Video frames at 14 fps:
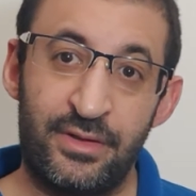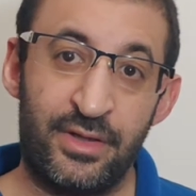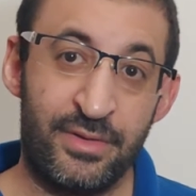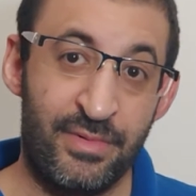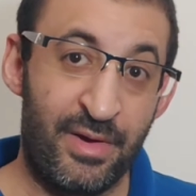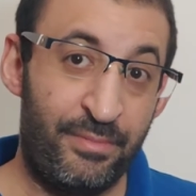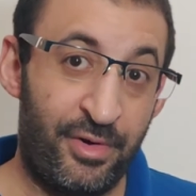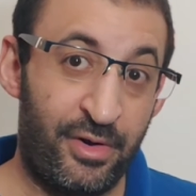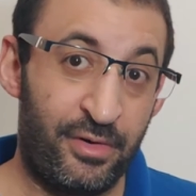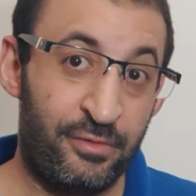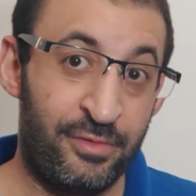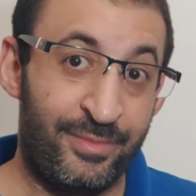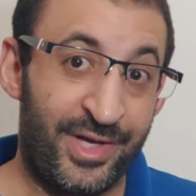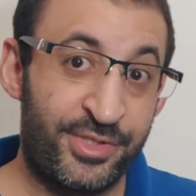
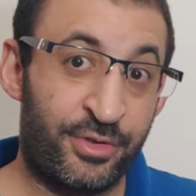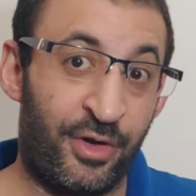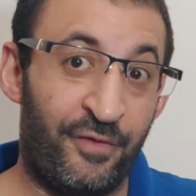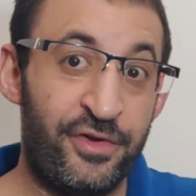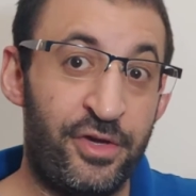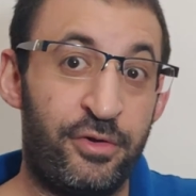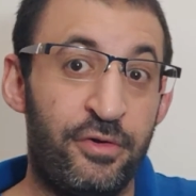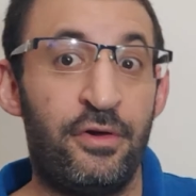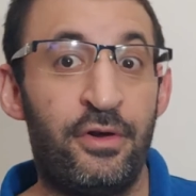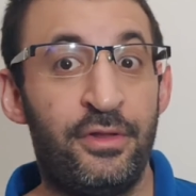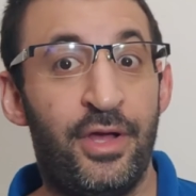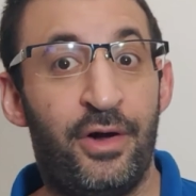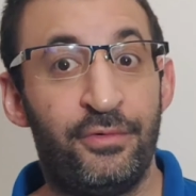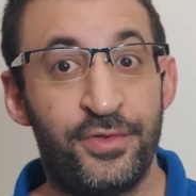remember, we must
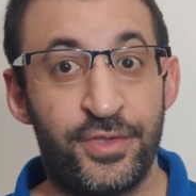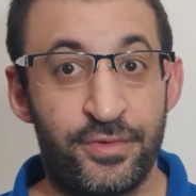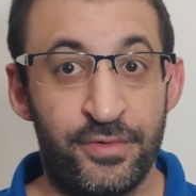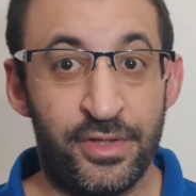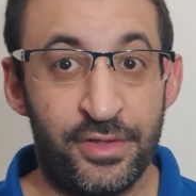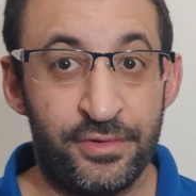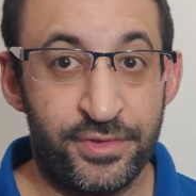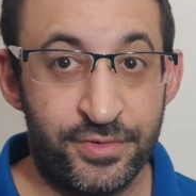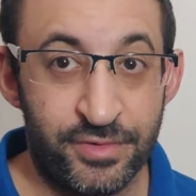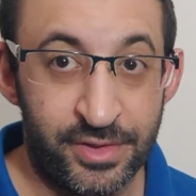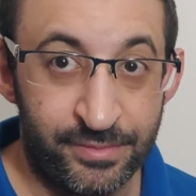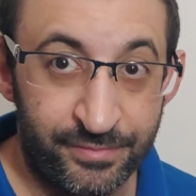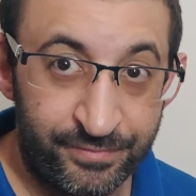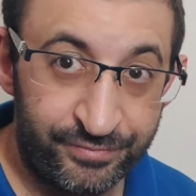configure now the
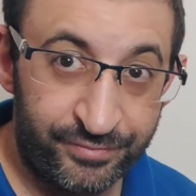stream.